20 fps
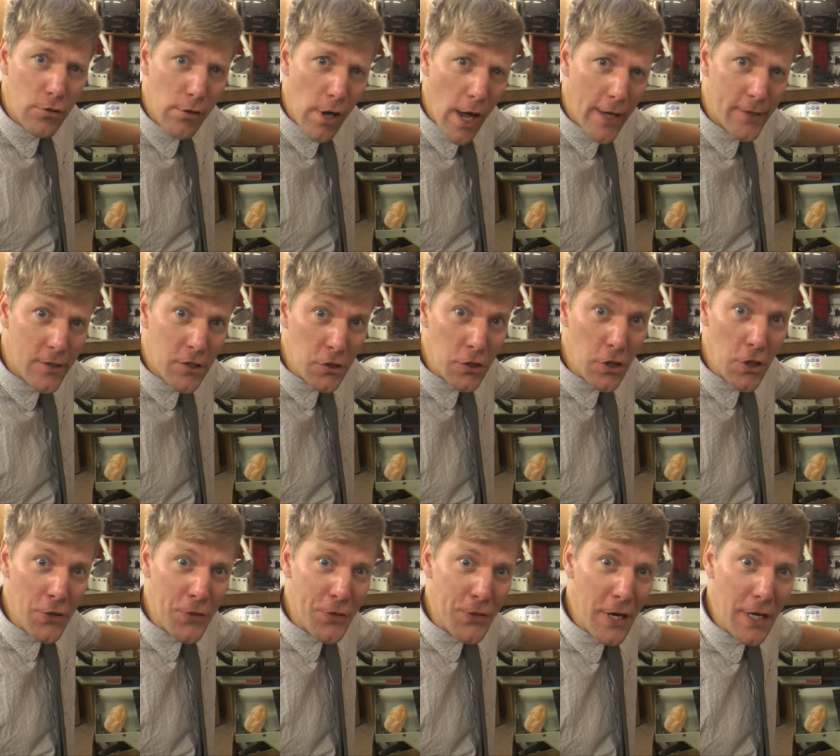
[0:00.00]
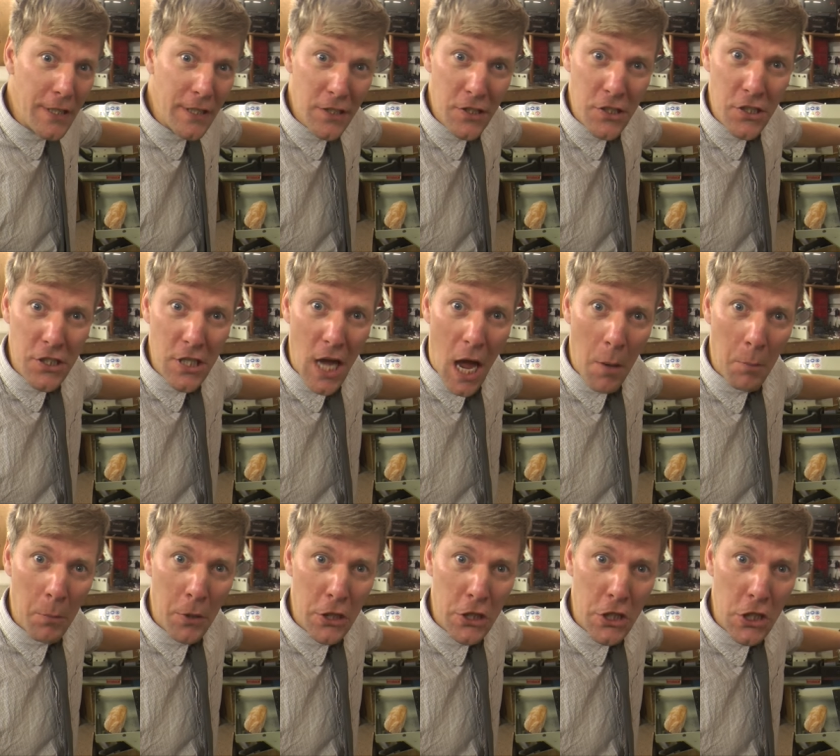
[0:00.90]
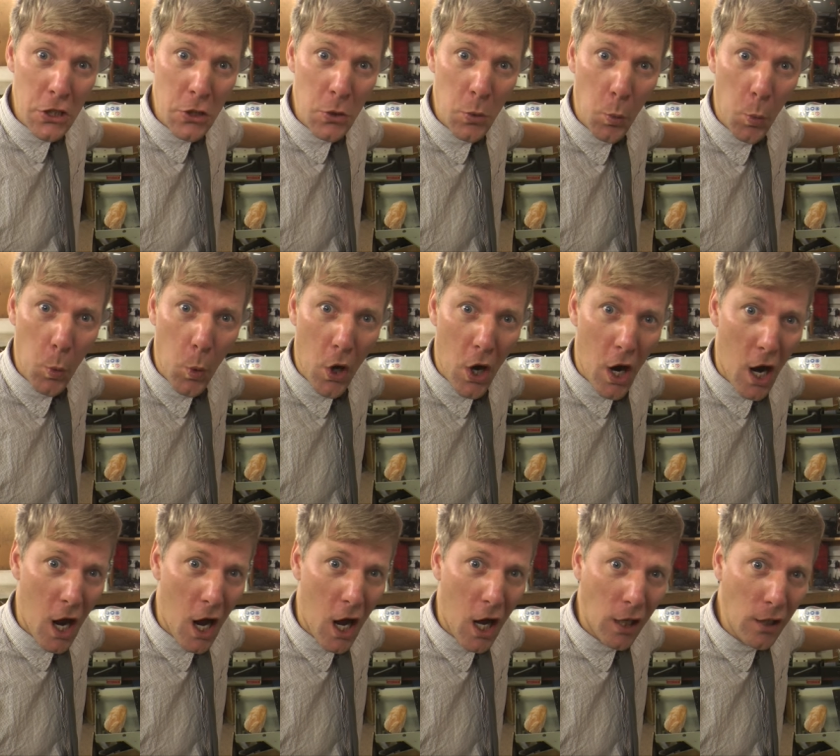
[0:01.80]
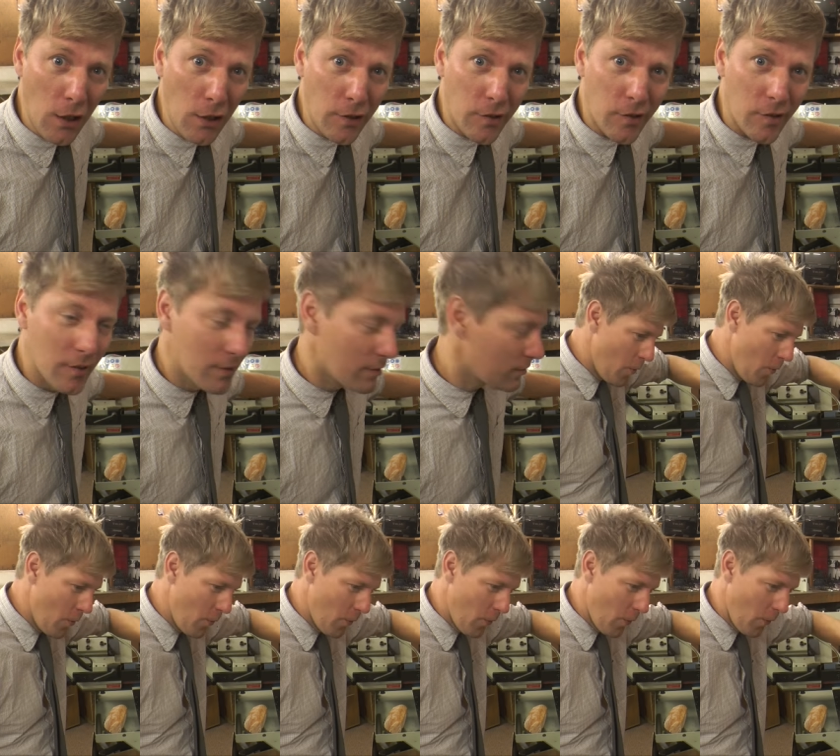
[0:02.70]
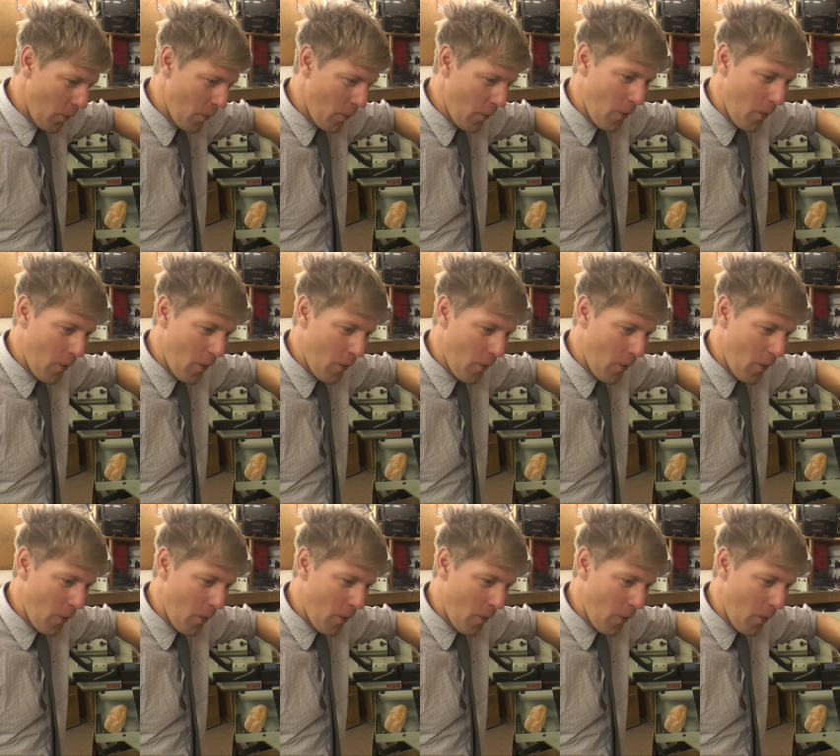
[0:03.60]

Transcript: creates the thinnest sandwich in the world.